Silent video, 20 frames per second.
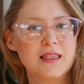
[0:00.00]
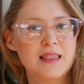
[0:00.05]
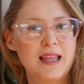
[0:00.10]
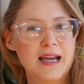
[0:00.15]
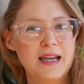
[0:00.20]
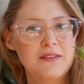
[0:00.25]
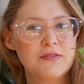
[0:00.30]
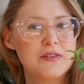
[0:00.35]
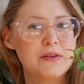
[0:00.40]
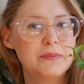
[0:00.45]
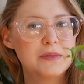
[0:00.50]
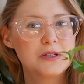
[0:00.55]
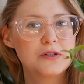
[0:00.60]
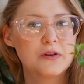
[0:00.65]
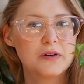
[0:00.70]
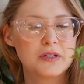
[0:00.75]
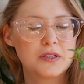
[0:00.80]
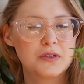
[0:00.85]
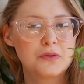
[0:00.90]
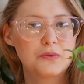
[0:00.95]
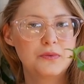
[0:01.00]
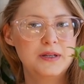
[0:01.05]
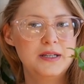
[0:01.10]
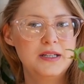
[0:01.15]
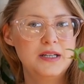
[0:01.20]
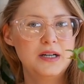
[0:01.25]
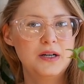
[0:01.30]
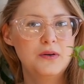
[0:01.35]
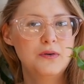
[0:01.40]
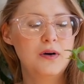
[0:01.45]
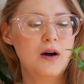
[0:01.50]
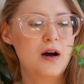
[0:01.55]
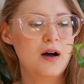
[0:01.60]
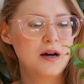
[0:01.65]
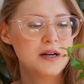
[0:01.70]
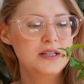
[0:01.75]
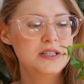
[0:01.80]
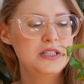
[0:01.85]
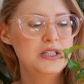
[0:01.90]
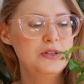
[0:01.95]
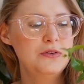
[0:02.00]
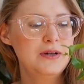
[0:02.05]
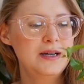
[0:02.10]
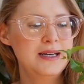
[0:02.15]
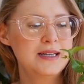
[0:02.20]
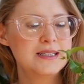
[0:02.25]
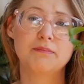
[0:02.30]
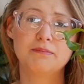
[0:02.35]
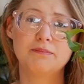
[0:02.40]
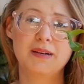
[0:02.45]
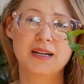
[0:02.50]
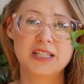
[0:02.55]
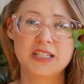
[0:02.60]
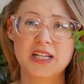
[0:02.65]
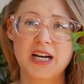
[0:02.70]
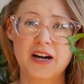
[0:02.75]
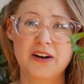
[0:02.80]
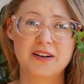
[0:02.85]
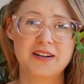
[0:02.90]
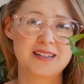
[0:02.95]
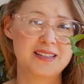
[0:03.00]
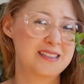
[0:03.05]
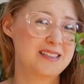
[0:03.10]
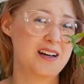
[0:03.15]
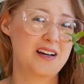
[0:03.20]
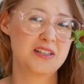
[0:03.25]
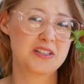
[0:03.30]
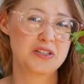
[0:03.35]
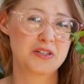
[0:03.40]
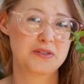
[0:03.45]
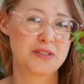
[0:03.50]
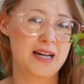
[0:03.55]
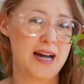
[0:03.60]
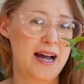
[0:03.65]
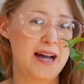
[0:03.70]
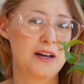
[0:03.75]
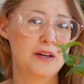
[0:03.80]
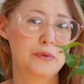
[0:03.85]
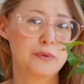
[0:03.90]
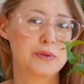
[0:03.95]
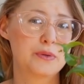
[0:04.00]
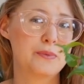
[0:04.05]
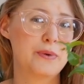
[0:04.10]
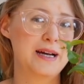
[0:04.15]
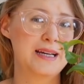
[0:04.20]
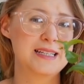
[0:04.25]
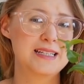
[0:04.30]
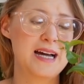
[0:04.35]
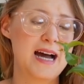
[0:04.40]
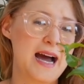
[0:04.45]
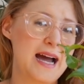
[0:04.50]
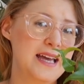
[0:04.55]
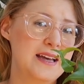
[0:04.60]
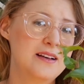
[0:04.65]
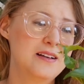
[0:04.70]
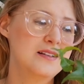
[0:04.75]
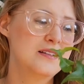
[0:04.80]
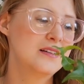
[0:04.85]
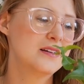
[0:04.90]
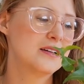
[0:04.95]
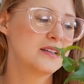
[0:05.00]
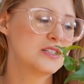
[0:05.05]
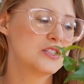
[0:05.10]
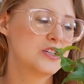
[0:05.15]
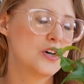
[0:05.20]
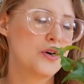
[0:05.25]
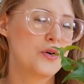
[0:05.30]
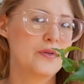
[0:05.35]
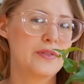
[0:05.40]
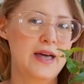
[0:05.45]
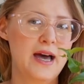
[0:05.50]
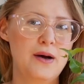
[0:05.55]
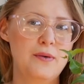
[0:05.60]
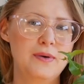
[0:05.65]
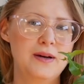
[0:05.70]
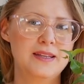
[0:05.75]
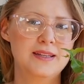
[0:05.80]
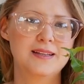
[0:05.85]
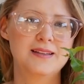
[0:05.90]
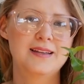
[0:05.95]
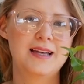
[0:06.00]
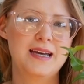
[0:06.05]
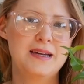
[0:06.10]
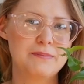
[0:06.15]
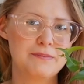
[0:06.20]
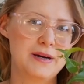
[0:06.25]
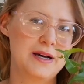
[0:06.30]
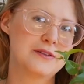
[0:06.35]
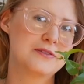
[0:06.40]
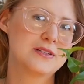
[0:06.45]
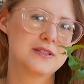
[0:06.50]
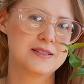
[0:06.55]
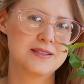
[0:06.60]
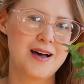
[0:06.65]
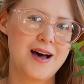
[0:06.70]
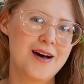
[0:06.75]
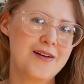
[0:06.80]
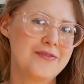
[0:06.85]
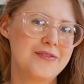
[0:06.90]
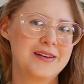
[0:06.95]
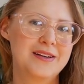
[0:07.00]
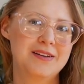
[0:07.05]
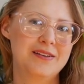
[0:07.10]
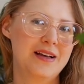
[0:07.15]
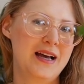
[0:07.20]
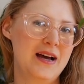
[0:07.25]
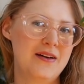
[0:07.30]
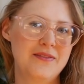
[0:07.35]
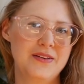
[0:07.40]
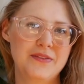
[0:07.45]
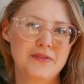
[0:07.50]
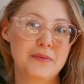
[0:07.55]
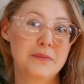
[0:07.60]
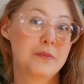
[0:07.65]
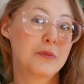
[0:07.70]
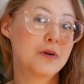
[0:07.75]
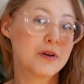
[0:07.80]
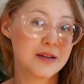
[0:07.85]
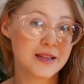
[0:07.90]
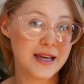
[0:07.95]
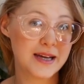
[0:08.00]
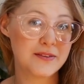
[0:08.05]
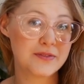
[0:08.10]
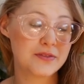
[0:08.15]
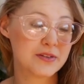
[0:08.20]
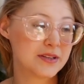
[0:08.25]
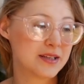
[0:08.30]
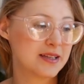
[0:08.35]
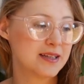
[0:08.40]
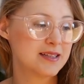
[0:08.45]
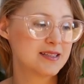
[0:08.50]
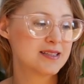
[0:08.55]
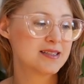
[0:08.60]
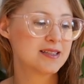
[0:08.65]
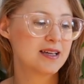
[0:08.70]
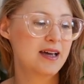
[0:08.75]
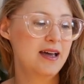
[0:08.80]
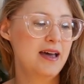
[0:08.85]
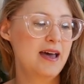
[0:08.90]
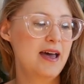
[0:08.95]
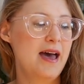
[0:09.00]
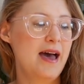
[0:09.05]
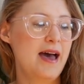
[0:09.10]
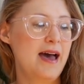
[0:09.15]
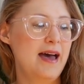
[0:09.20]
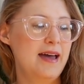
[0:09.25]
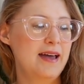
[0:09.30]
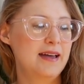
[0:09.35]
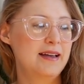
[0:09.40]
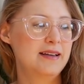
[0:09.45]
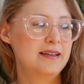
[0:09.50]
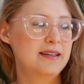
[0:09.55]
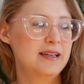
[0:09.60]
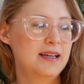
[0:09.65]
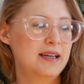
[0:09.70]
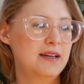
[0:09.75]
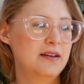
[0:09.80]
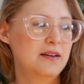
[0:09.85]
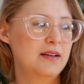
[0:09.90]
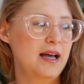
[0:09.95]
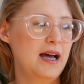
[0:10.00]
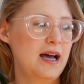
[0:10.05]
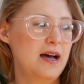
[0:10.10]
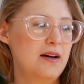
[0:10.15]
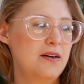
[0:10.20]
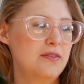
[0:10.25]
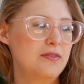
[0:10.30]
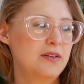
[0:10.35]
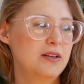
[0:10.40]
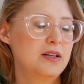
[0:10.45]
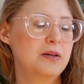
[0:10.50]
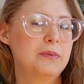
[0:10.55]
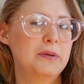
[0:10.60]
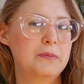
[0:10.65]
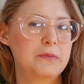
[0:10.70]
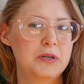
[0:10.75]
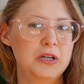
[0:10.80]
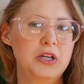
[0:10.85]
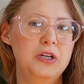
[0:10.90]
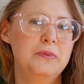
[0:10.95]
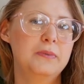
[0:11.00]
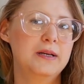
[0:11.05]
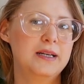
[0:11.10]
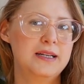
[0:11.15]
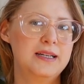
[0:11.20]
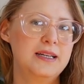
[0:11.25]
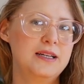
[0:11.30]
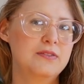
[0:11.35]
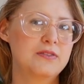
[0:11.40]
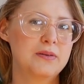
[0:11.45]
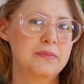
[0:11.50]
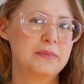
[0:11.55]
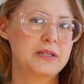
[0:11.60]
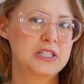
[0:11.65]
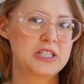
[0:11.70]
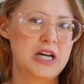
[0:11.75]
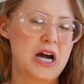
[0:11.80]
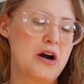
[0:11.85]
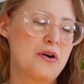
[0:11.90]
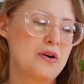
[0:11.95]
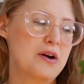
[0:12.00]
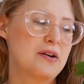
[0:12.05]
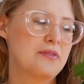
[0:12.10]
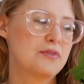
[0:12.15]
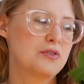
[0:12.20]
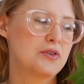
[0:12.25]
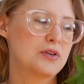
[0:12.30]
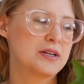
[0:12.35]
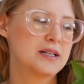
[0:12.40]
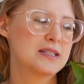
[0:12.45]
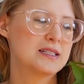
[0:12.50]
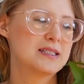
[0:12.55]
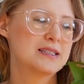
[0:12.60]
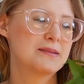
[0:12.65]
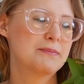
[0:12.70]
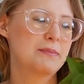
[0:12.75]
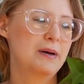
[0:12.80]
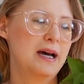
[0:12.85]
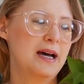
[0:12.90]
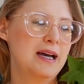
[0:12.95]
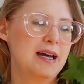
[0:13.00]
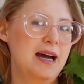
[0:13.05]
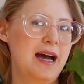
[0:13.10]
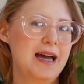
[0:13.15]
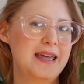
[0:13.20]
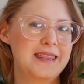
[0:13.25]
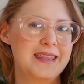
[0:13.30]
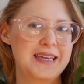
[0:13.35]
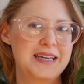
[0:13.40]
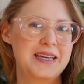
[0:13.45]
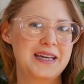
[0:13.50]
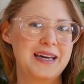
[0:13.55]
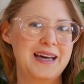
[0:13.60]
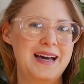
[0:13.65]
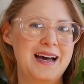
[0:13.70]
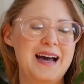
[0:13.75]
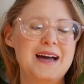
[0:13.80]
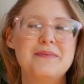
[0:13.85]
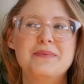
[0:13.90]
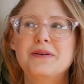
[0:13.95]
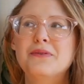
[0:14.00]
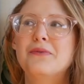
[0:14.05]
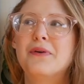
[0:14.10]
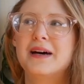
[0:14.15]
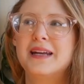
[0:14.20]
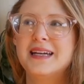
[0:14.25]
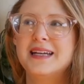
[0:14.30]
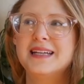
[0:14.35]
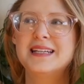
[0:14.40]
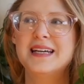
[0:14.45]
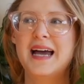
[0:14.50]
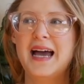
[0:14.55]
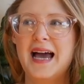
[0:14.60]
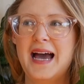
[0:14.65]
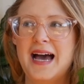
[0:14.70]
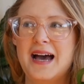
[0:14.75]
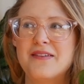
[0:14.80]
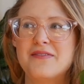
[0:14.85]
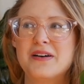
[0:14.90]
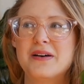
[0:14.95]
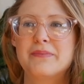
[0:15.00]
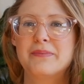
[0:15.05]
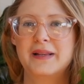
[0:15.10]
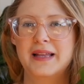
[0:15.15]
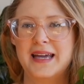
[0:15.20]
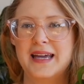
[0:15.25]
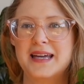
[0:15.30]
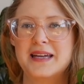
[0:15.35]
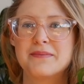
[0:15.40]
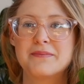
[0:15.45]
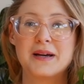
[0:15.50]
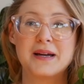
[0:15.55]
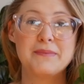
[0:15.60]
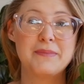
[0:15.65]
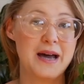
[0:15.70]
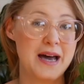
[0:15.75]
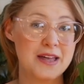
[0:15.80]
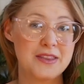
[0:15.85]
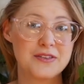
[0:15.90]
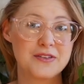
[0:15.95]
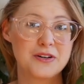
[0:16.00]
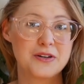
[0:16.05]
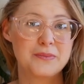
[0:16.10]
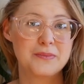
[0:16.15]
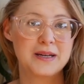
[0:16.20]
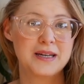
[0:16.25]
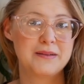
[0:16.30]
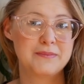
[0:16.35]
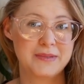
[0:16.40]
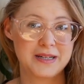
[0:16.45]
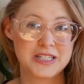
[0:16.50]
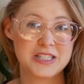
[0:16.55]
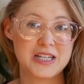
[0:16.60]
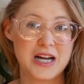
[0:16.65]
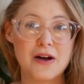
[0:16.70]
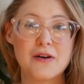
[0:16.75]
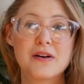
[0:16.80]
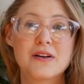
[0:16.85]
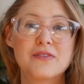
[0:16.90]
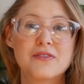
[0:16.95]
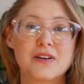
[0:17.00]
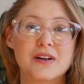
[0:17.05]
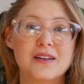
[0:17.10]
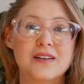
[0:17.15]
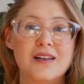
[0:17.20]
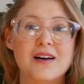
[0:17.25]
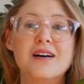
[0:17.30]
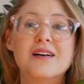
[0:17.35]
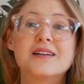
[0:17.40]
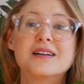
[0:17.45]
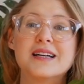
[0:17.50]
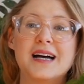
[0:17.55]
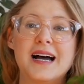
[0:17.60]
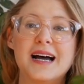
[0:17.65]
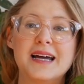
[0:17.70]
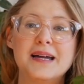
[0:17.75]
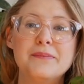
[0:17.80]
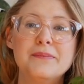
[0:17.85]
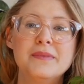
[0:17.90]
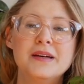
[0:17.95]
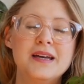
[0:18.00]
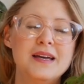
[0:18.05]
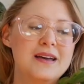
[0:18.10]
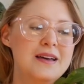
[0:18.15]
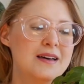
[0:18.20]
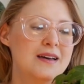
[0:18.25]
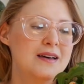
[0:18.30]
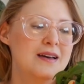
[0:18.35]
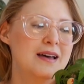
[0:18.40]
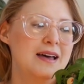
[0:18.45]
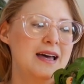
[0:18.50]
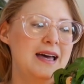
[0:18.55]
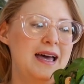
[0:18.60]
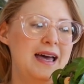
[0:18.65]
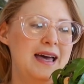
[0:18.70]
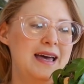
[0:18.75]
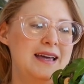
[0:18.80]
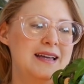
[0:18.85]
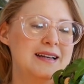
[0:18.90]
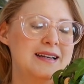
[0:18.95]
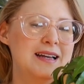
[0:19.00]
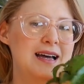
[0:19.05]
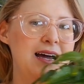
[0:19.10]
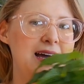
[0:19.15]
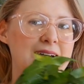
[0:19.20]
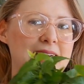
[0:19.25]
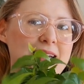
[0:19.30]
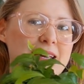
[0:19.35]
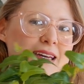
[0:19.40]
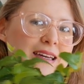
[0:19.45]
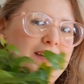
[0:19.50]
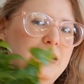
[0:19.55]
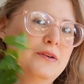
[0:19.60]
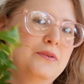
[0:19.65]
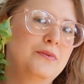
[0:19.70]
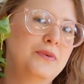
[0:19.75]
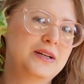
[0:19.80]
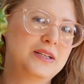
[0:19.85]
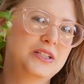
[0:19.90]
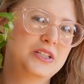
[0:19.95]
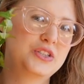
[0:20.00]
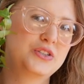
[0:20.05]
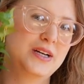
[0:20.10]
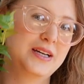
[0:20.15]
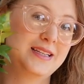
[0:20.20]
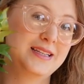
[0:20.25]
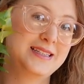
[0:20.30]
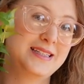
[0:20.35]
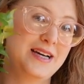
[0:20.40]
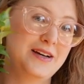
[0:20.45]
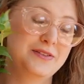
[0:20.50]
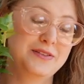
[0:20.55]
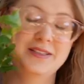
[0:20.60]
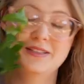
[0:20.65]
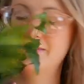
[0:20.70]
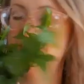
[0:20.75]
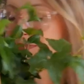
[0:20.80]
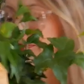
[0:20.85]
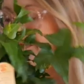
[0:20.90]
light from a northern window onto it. My shower is also tiled with white tile, so that way the light bounces off and it'll have even more light for this. And it'll have a little bit more humidity from the shower, of course, but I think I've been wanting to have a plant in my bathroom in my shower for a long time, and I want to try this out.